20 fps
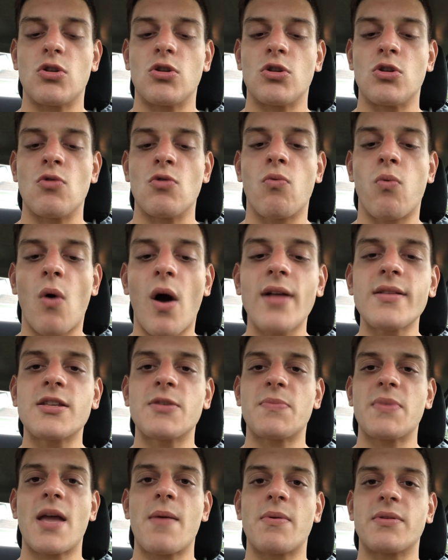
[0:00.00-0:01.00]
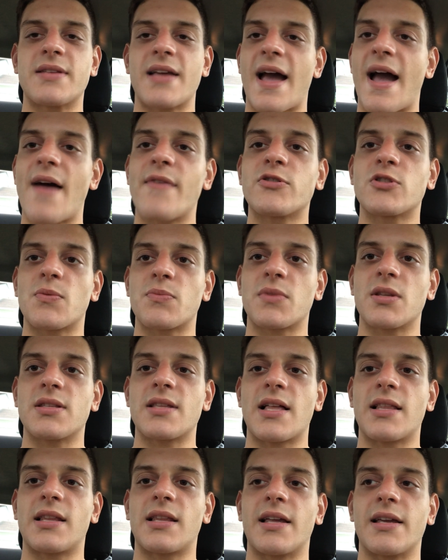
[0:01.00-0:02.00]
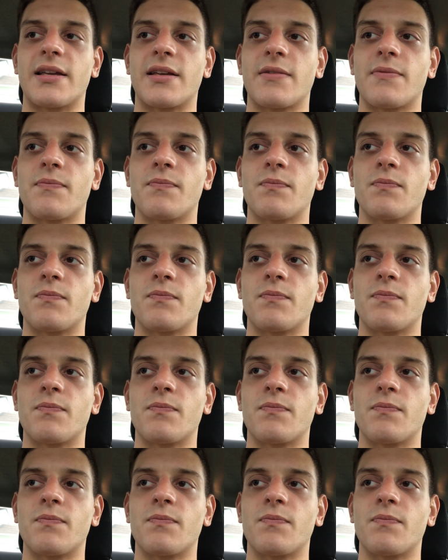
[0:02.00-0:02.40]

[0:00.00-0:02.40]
you want to be able to have something that, like,